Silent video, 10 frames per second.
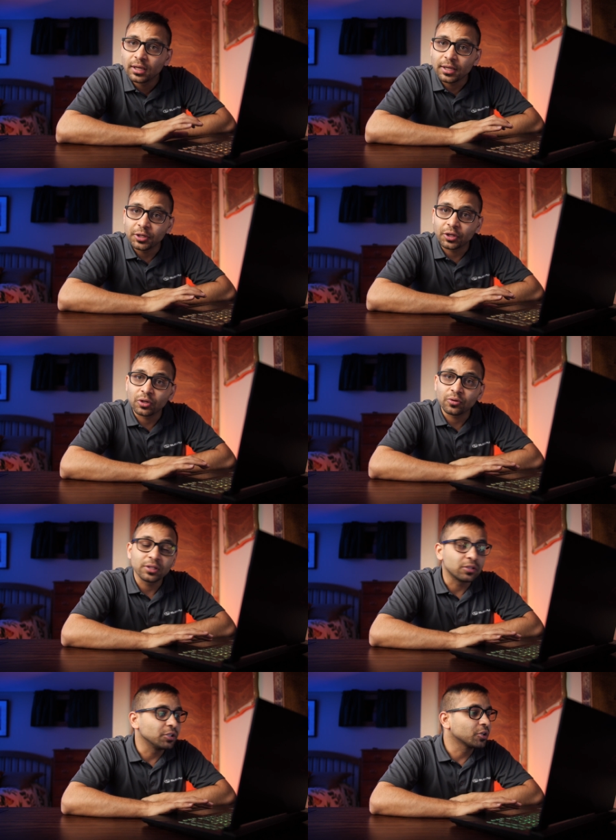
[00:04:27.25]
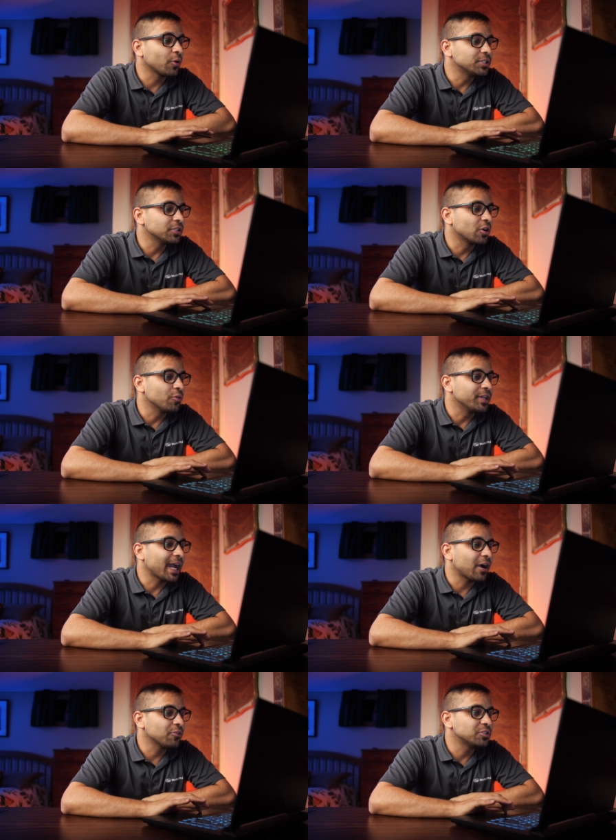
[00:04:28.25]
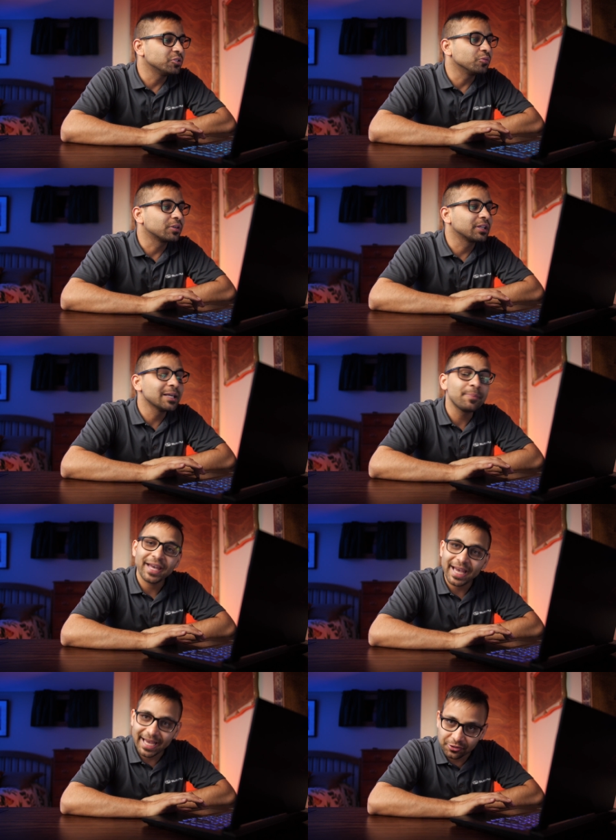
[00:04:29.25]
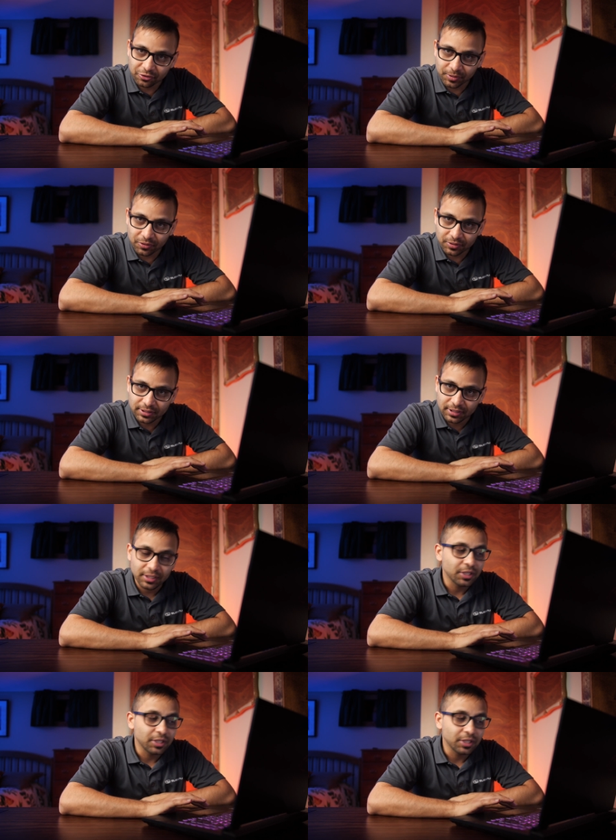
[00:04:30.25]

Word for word: you're gonna you're going to go down to clip attributes,